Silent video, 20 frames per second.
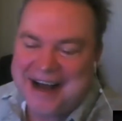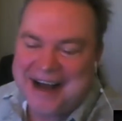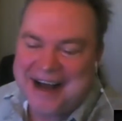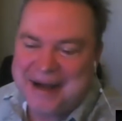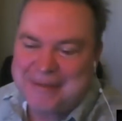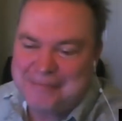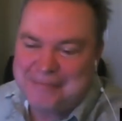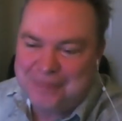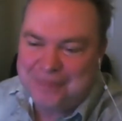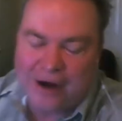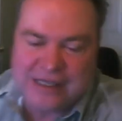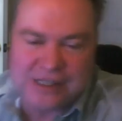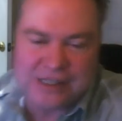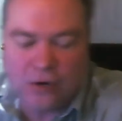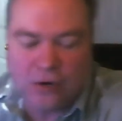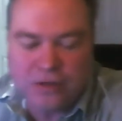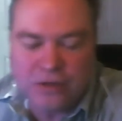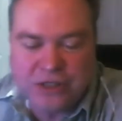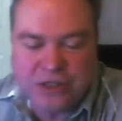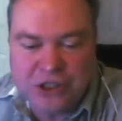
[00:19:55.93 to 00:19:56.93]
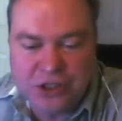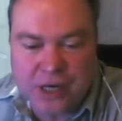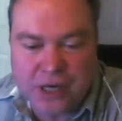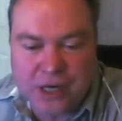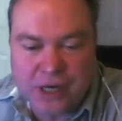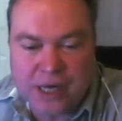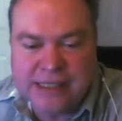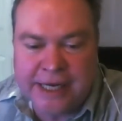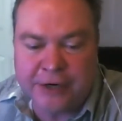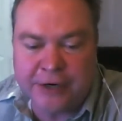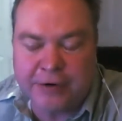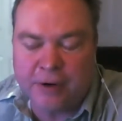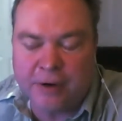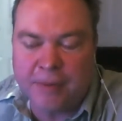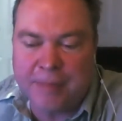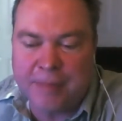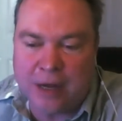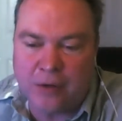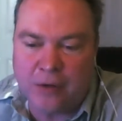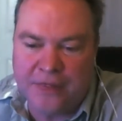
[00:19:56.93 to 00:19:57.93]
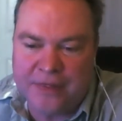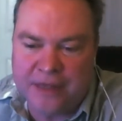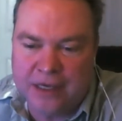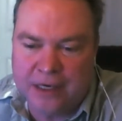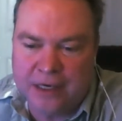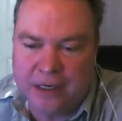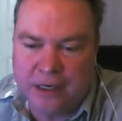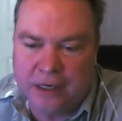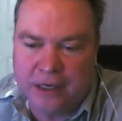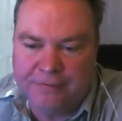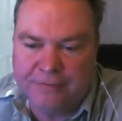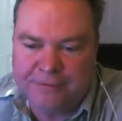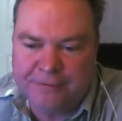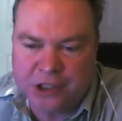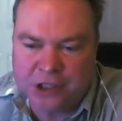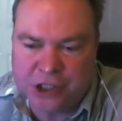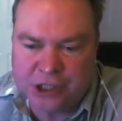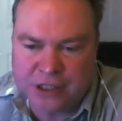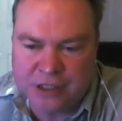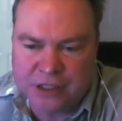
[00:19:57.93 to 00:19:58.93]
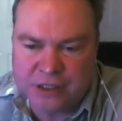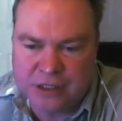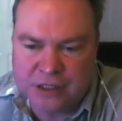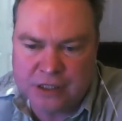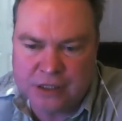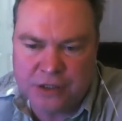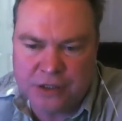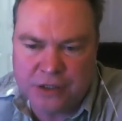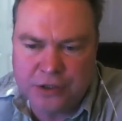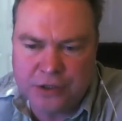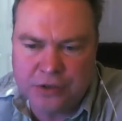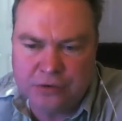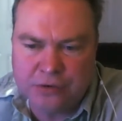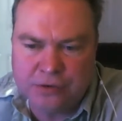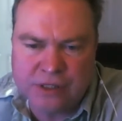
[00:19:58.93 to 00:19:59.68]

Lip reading: All right, so did you guys hear about the efficient use